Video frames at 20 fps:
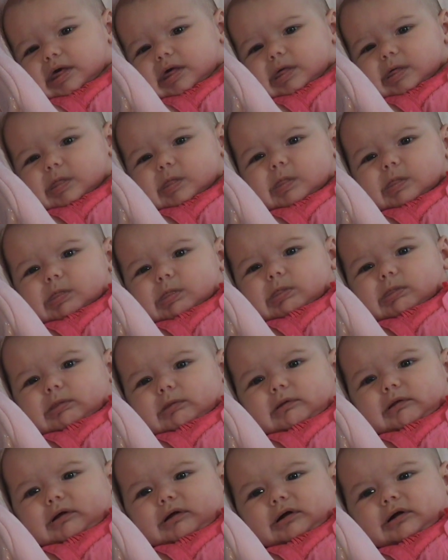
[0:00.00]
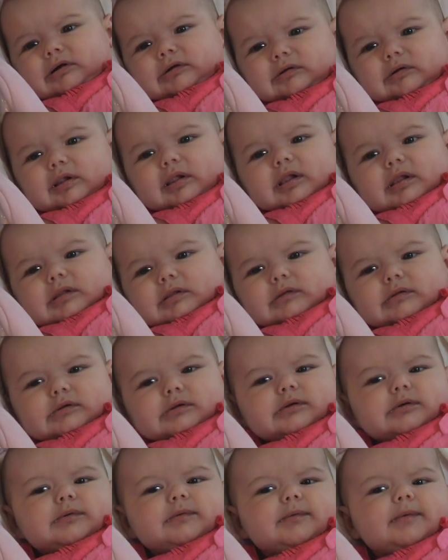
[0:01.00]
No, don't be a
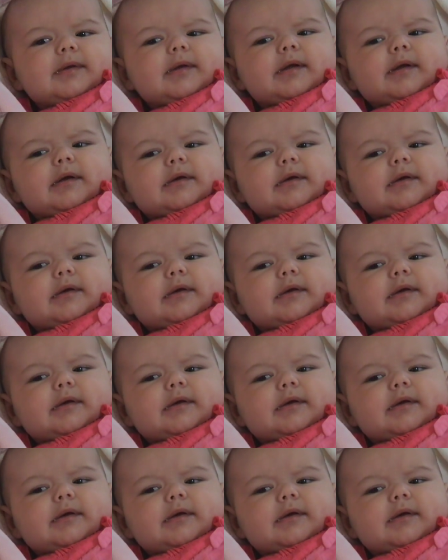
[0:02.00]
crybaby head.